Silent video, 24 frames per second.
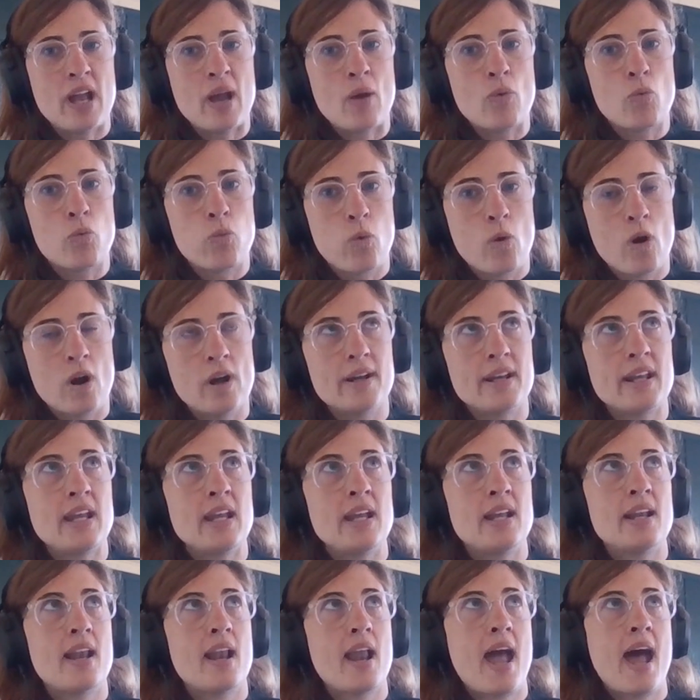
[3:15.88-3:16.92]
What
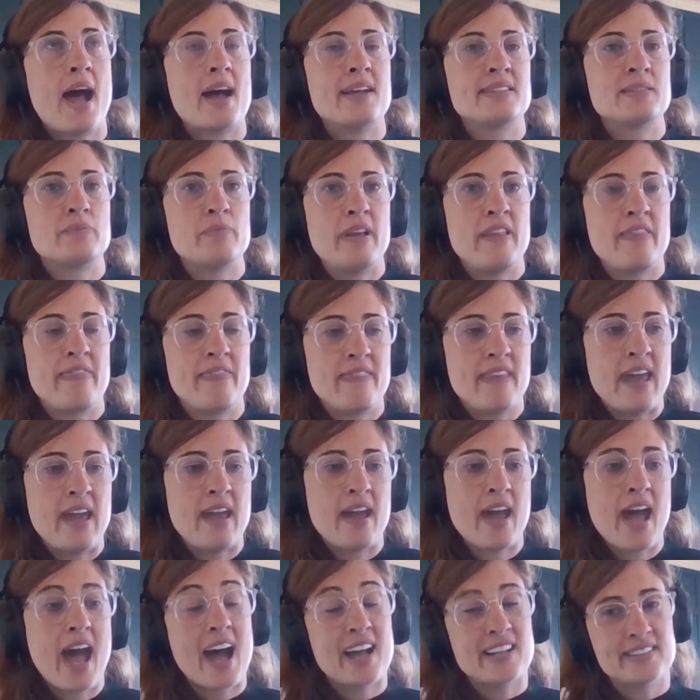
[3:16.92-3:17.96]
it has meant
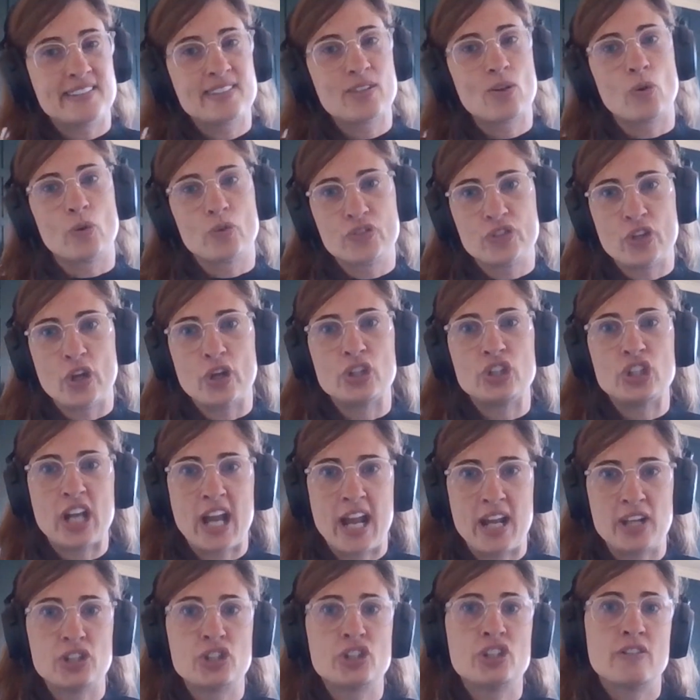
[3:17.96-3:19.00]
there has also
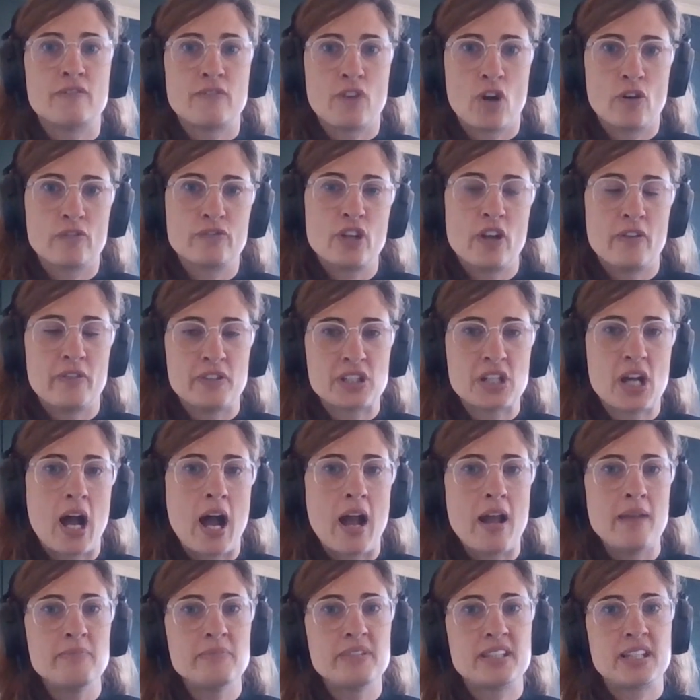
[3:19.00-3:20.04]
changed and evolved over
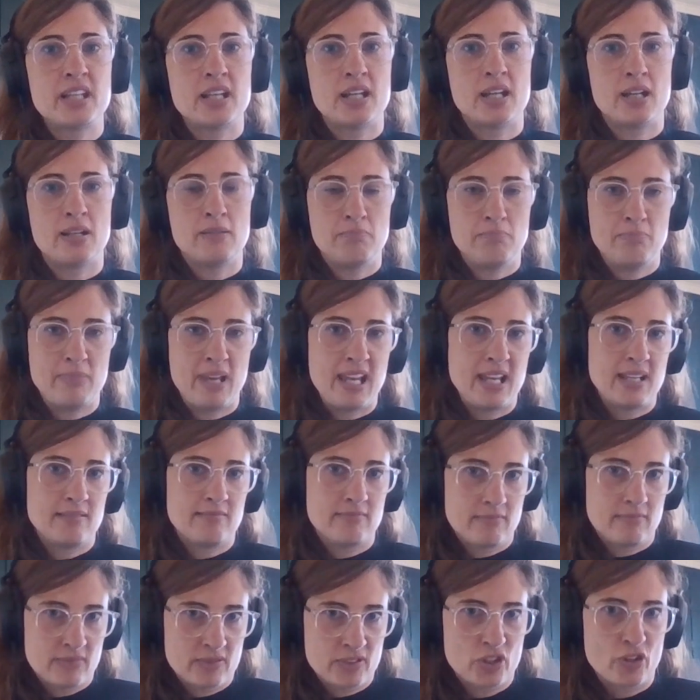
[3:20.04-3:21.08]
time to meet
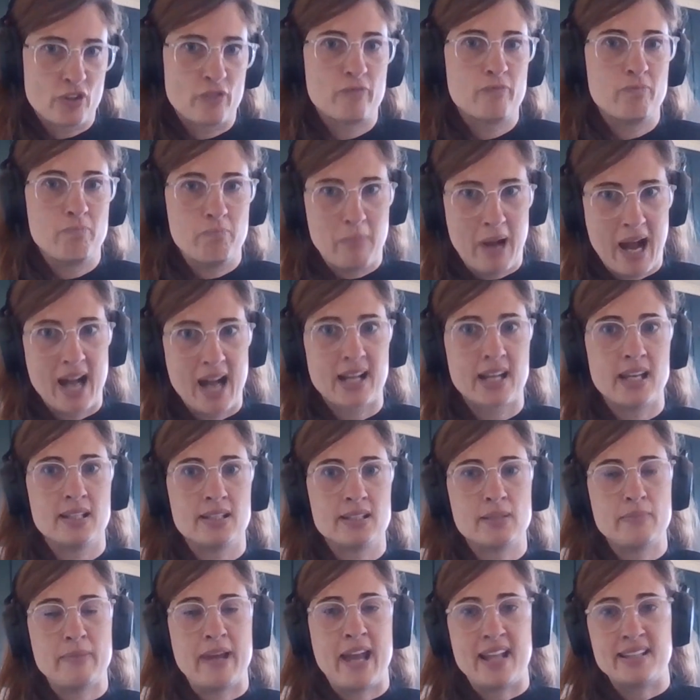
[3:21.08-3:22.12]
sort of market
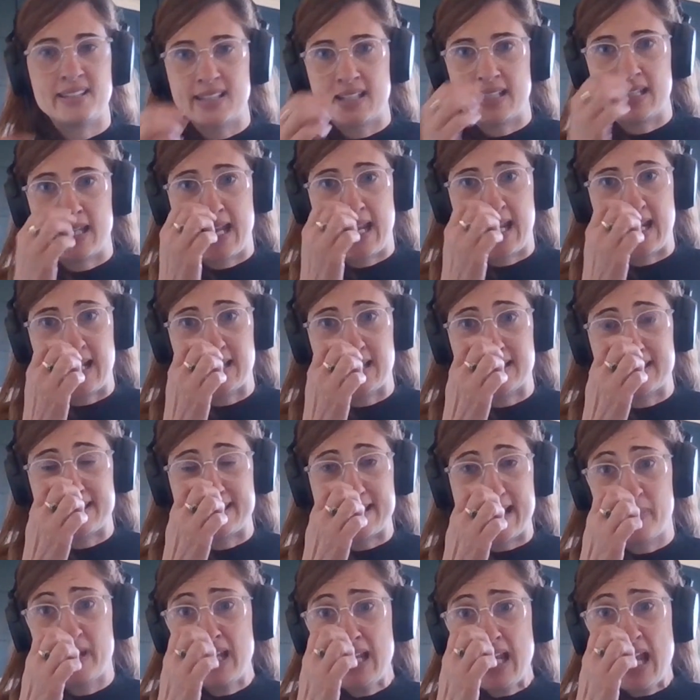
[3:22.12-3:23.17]
demands and needs.
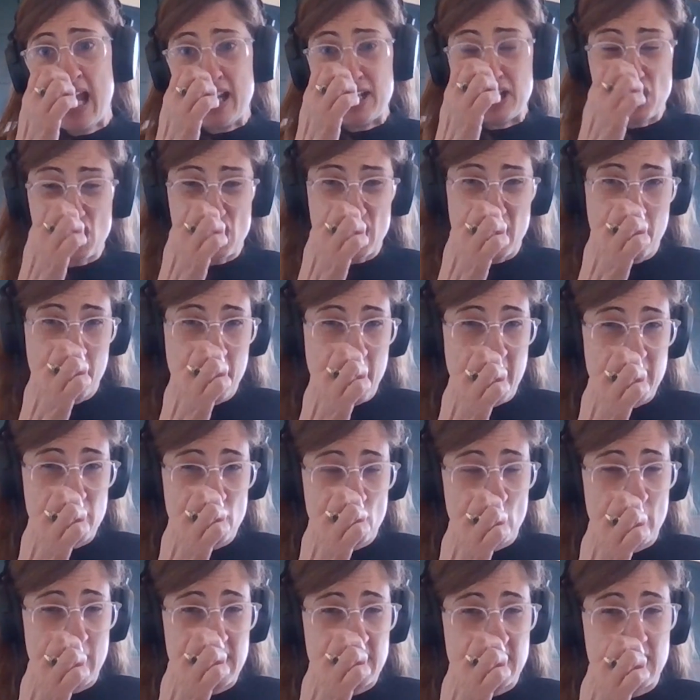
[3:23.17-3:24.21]
Initially, when I
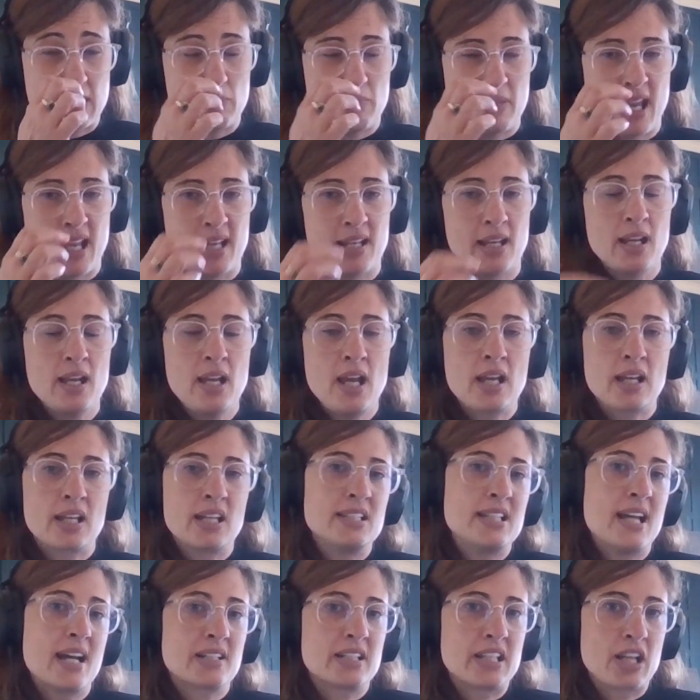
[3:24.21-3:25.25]
joined, it meant
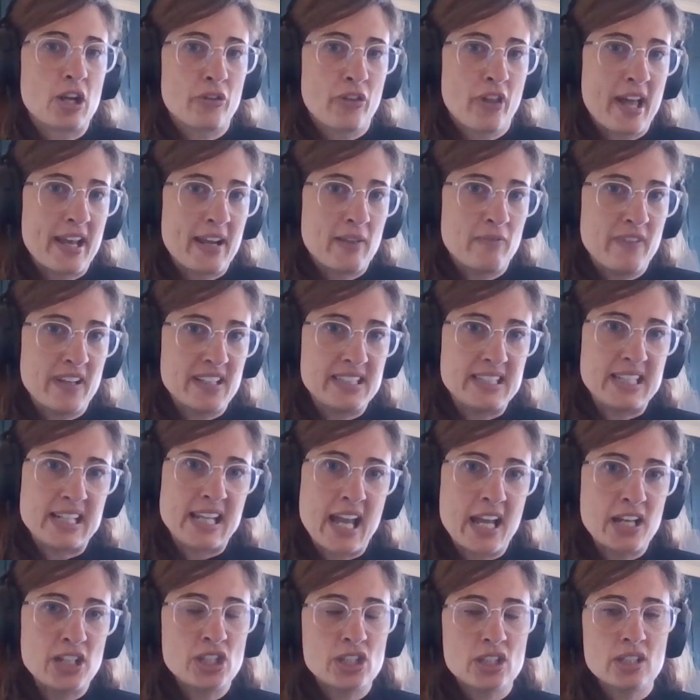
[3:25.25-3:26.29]
conducting online
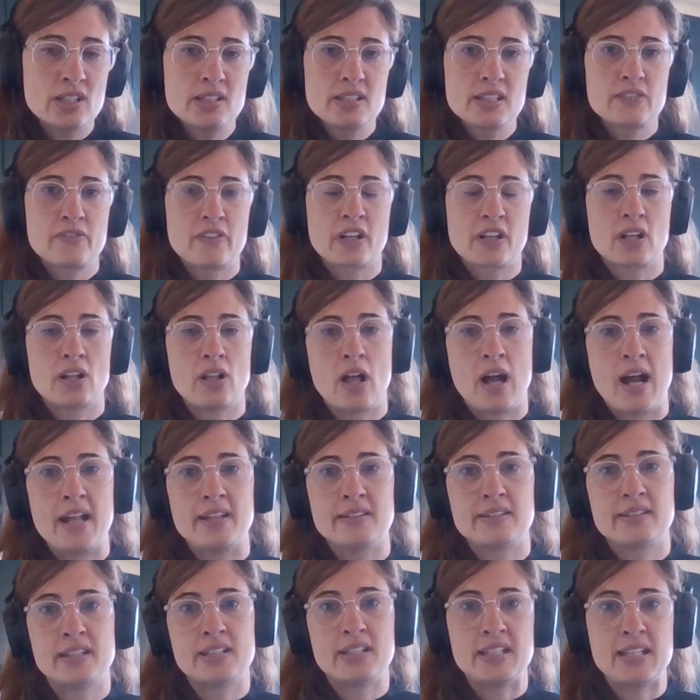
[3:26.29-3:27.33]
investigations for
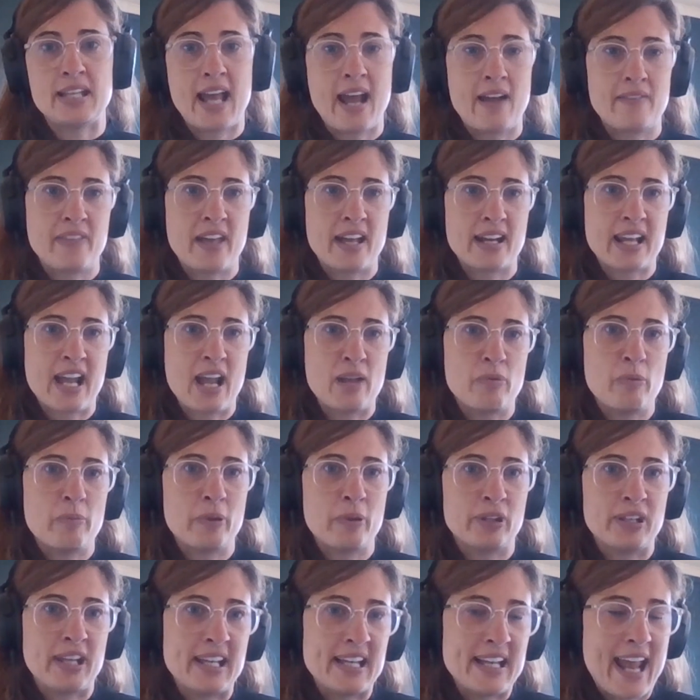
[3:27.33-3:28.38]
clients that didn't have that
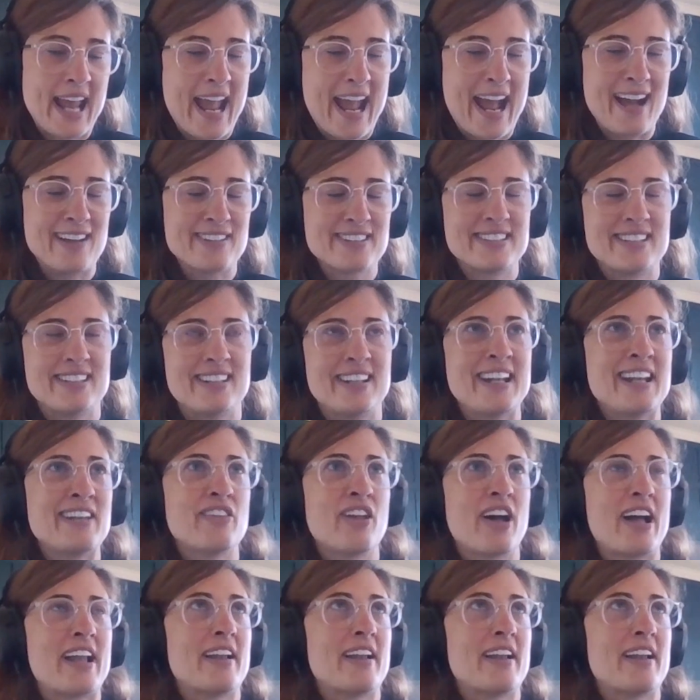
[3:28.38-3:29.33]
capability in-house. And an